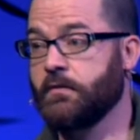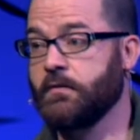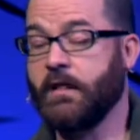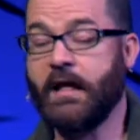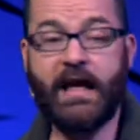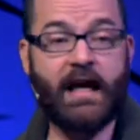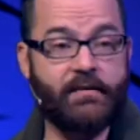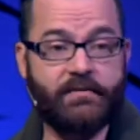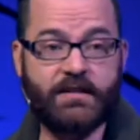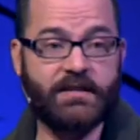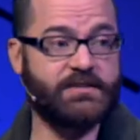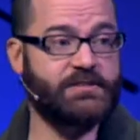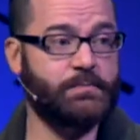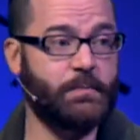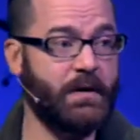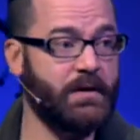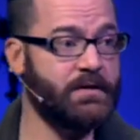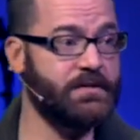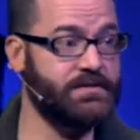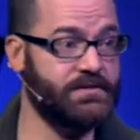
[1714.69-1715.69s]
They haven't
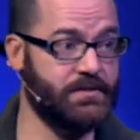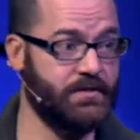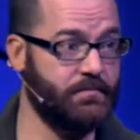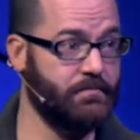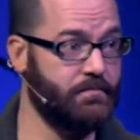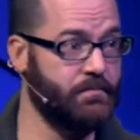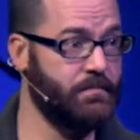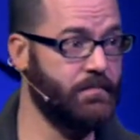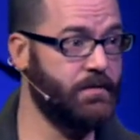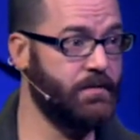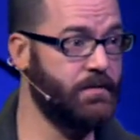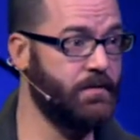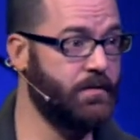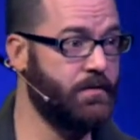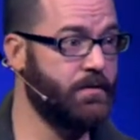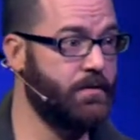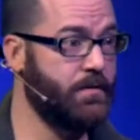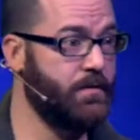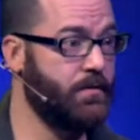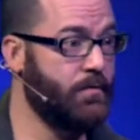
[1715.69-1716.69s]
experienced Him.
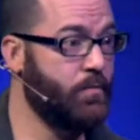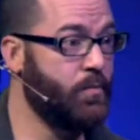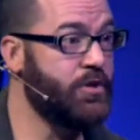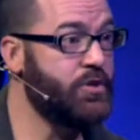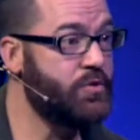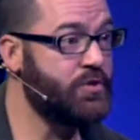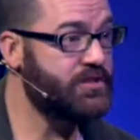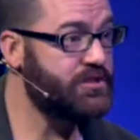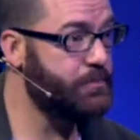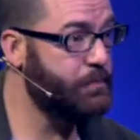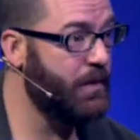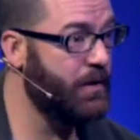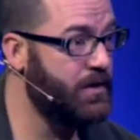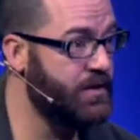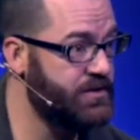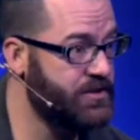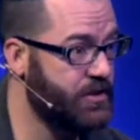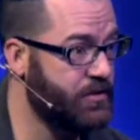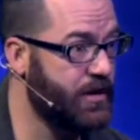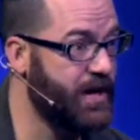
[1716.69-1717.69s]
When you
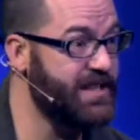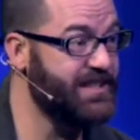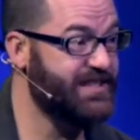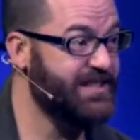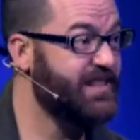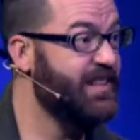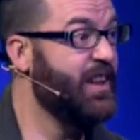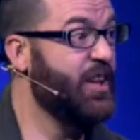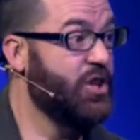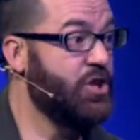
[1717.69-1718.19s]
experience Christ,